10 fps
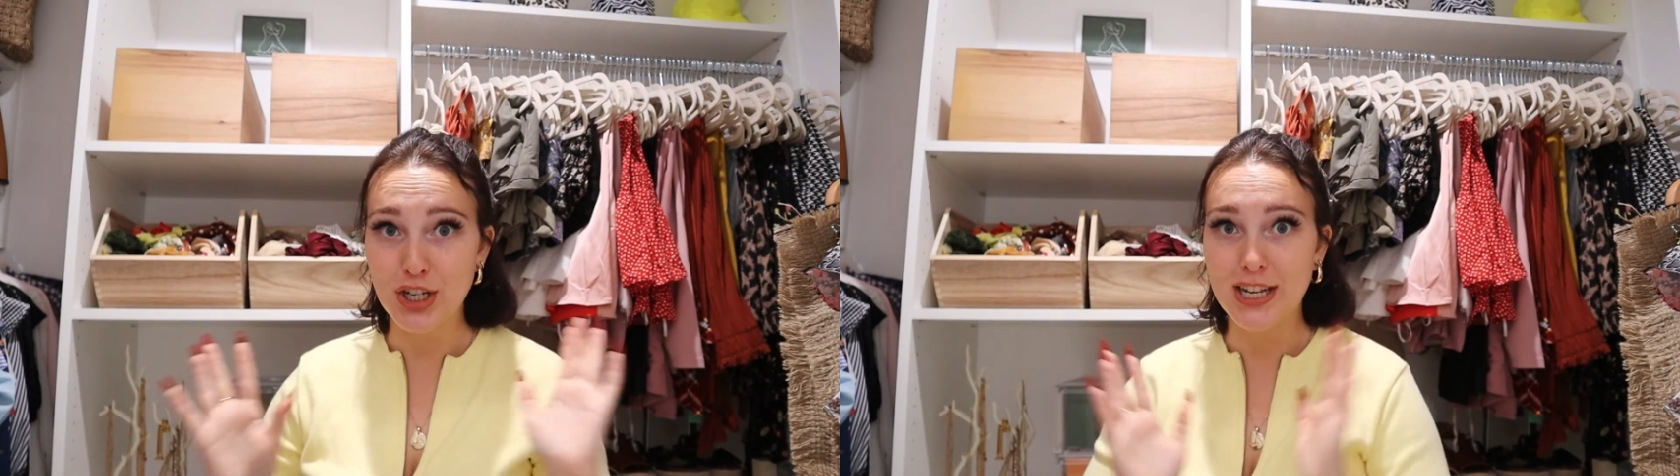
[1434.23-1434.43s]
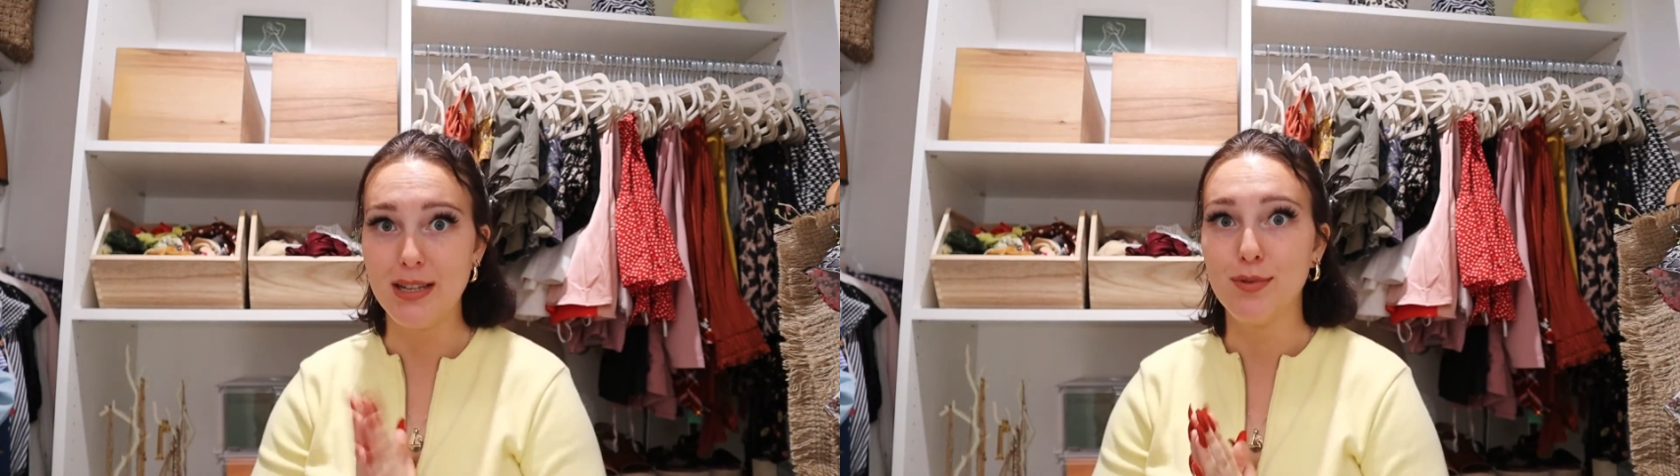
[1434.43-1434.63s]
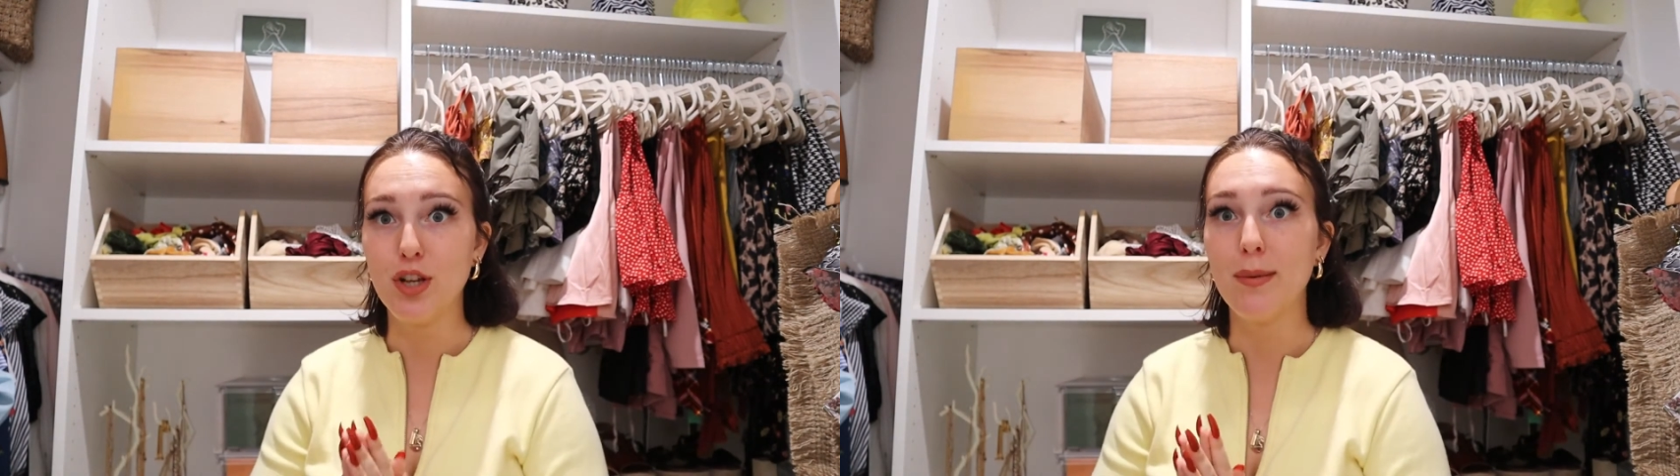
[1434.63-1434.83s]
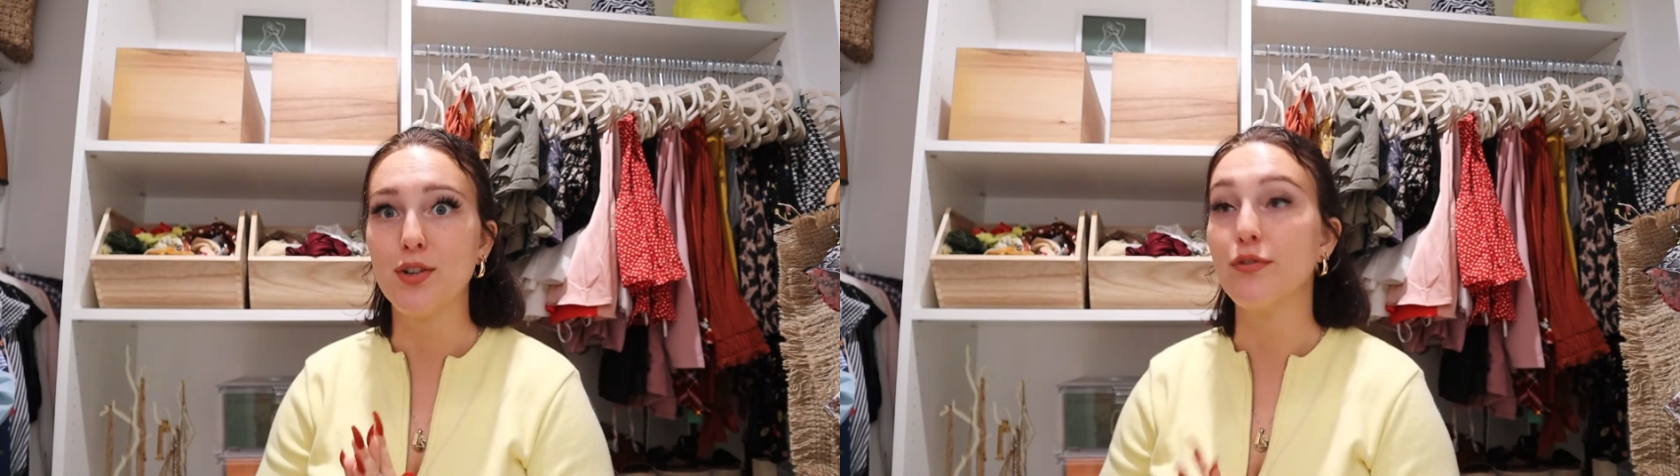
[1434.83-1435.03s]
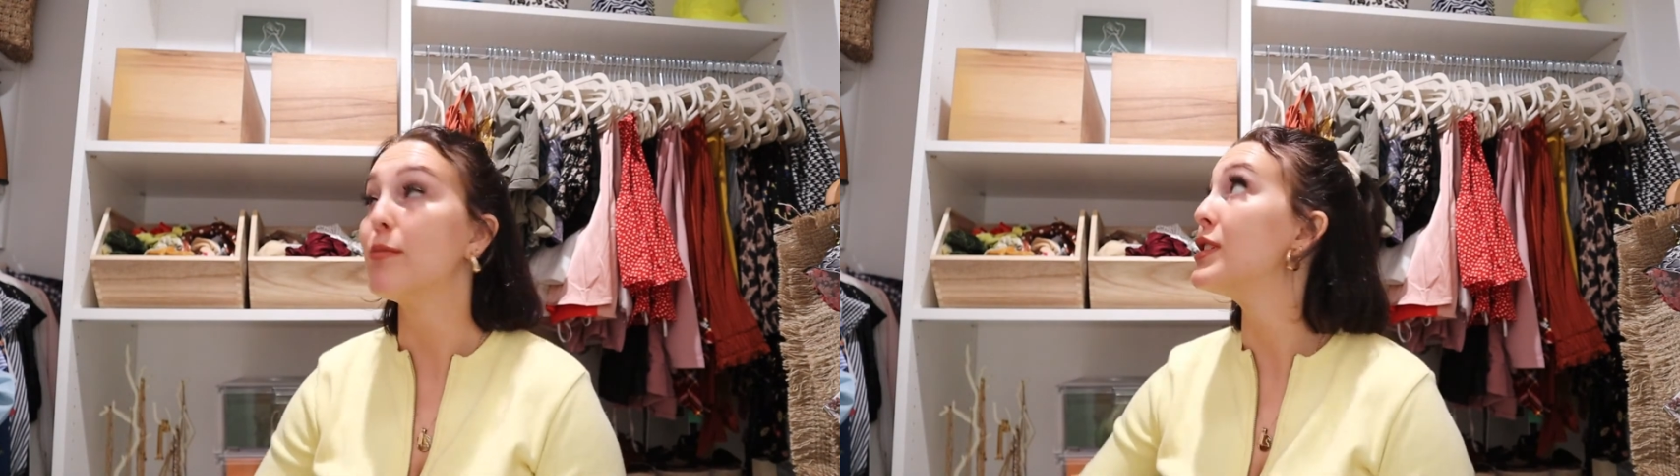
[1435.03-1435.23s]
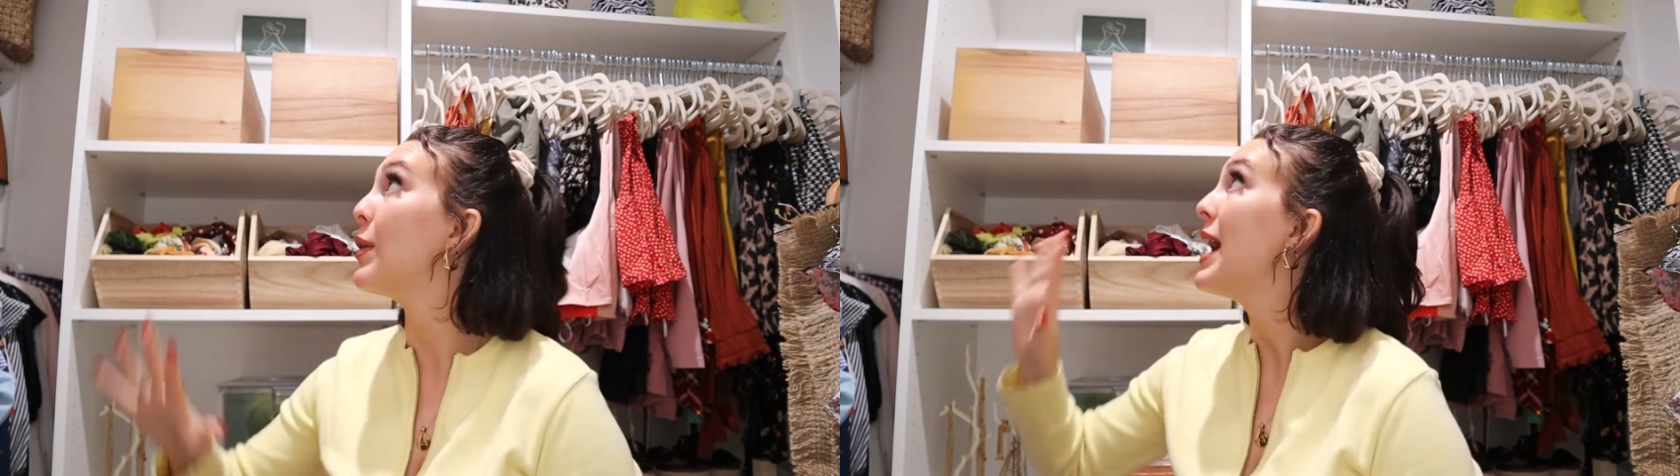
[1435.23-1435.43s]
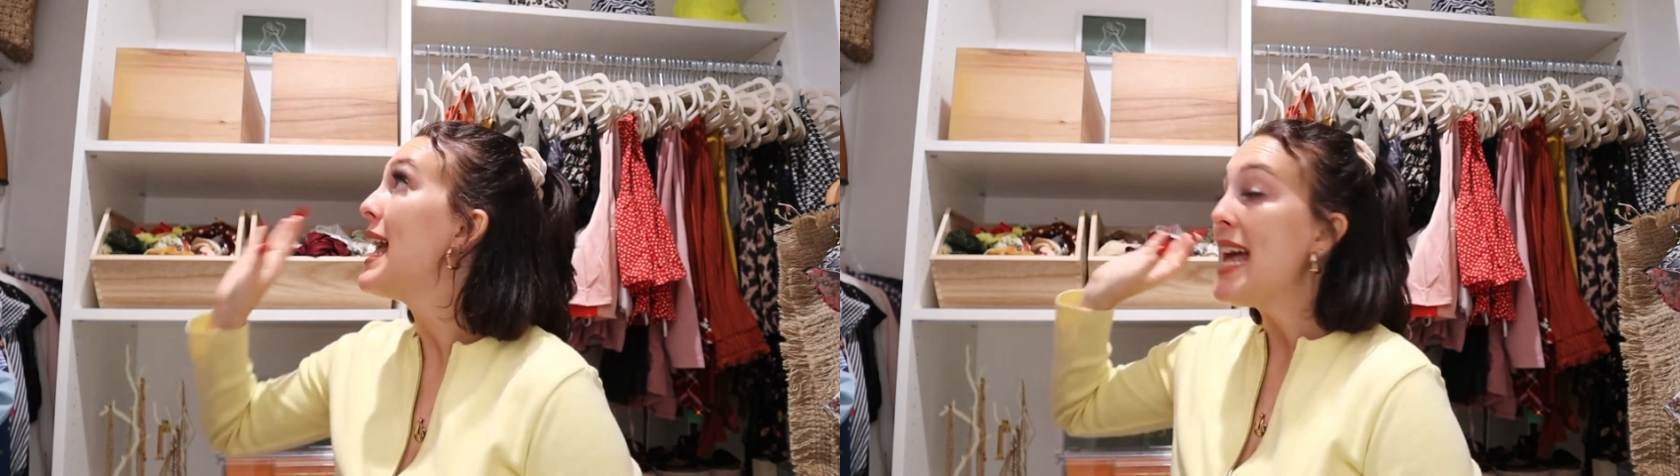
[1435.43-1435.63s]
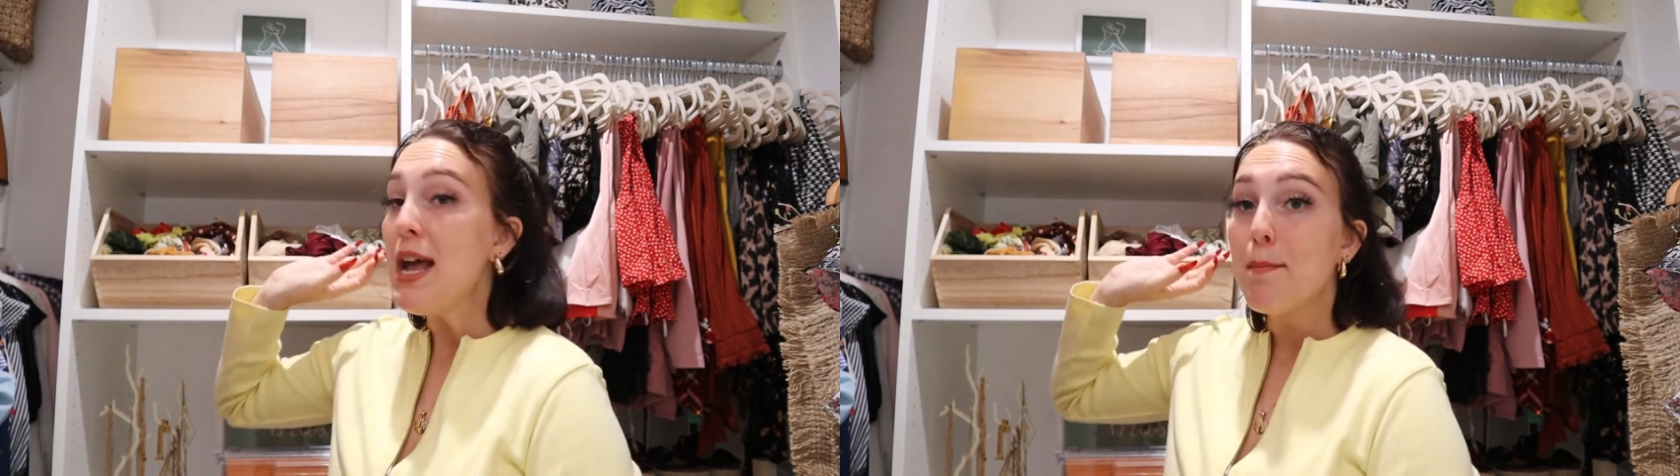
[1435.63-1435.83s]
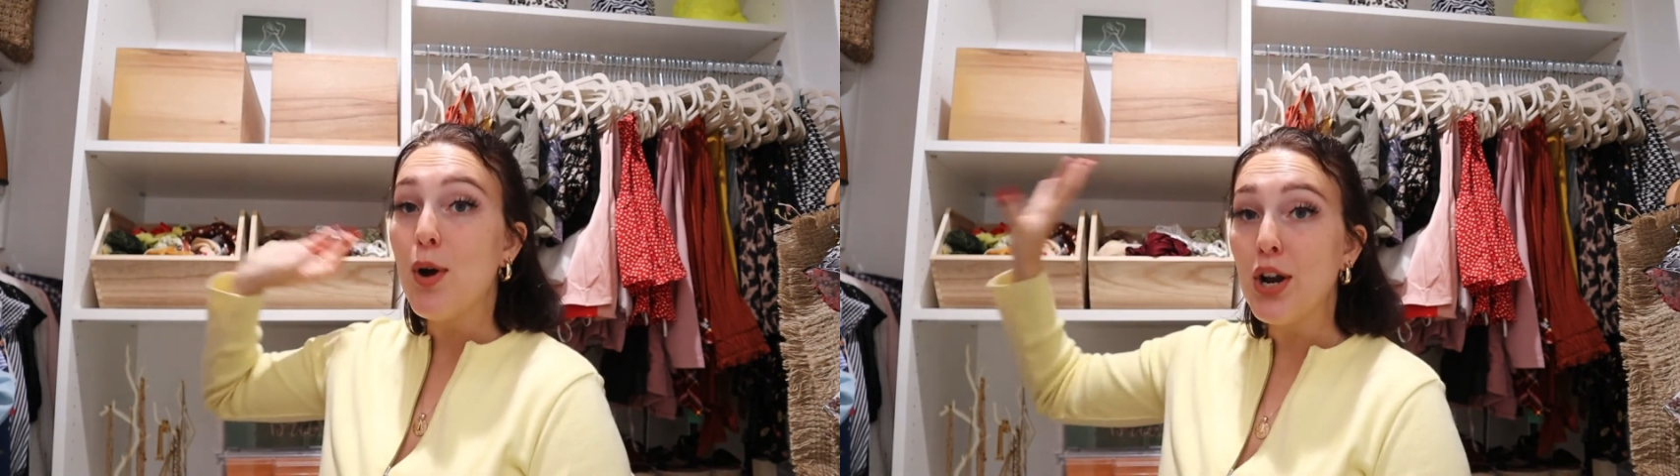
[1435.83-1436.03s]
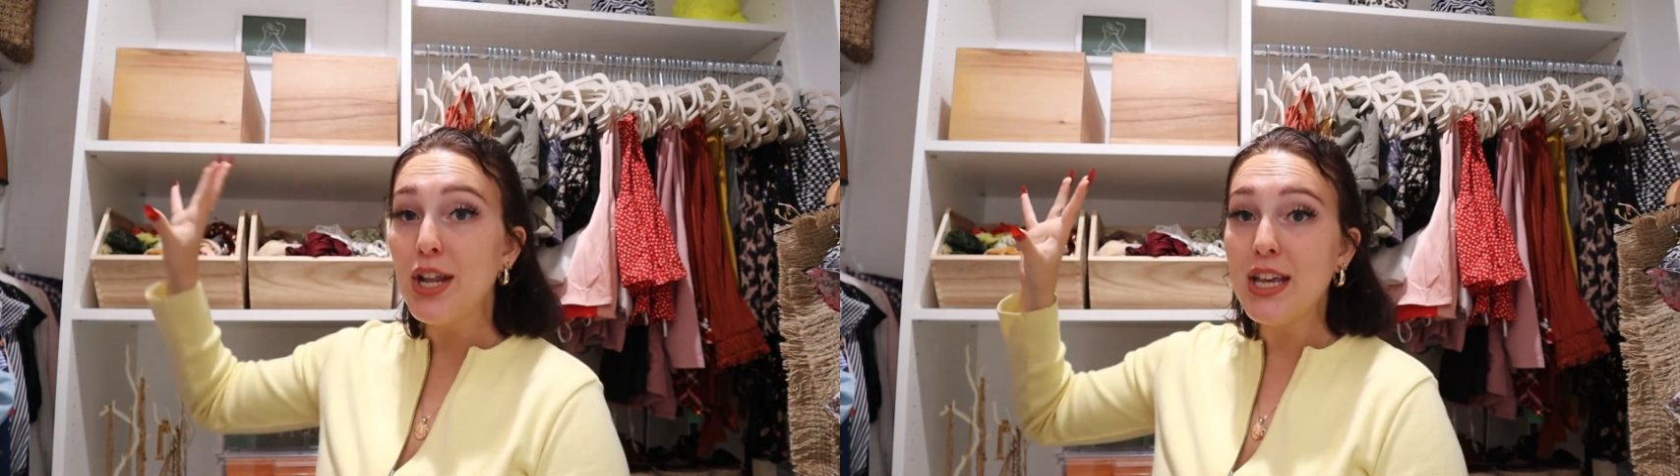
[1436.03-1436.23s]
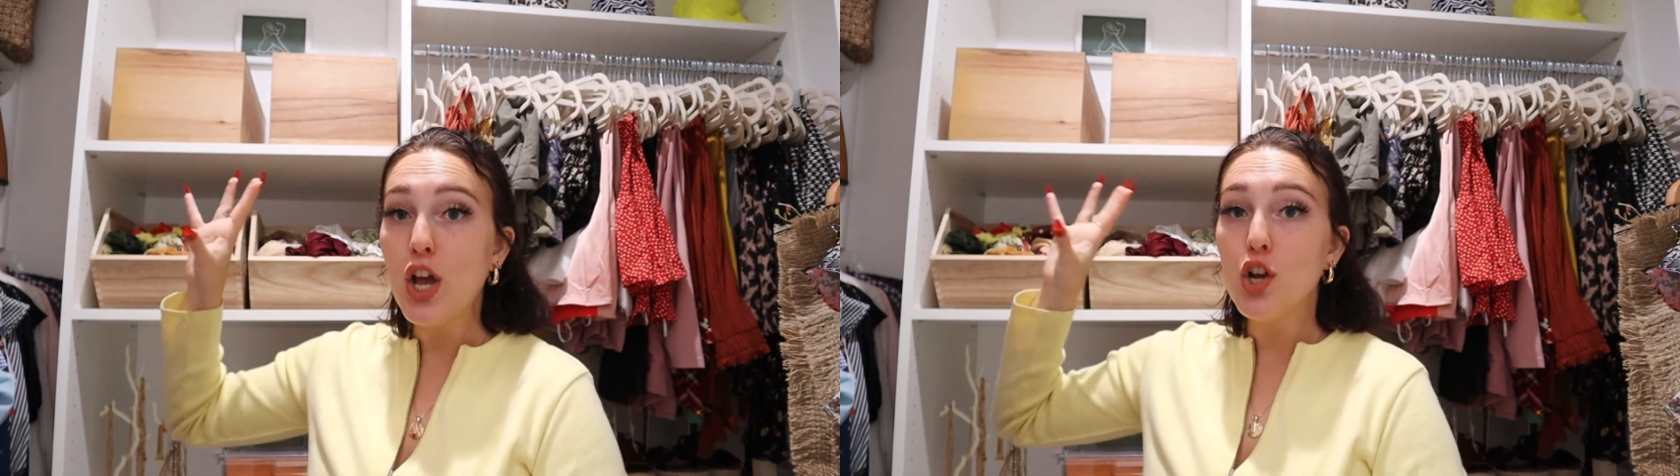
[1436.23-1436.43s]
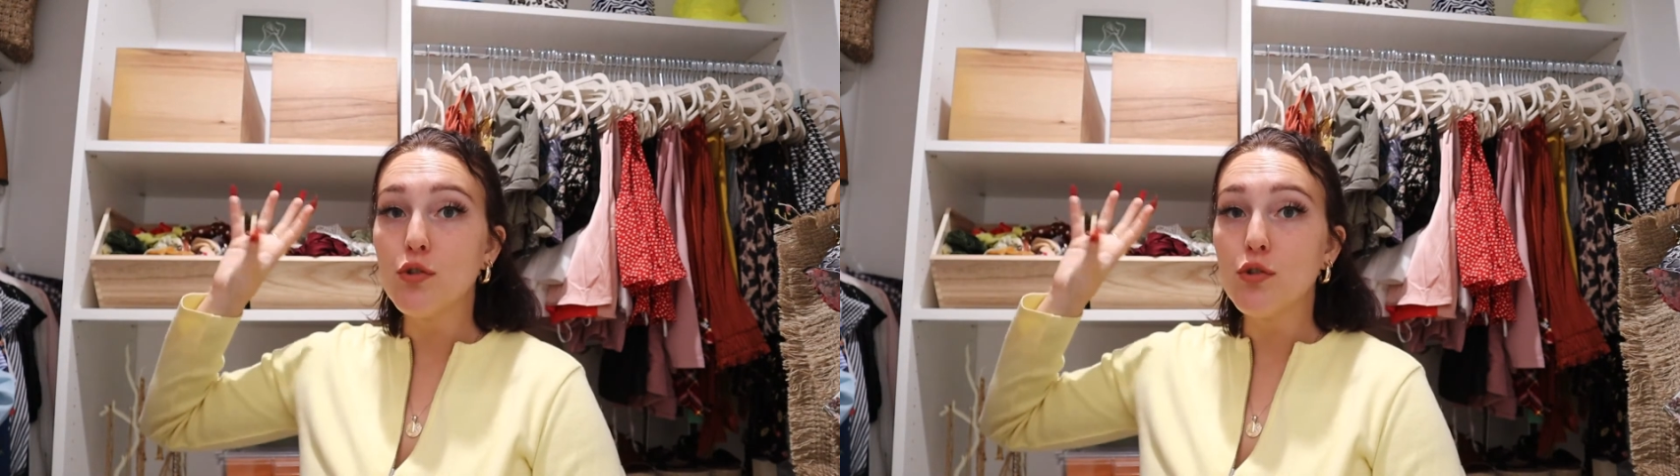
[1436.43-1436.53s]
It takes up so much room. So putting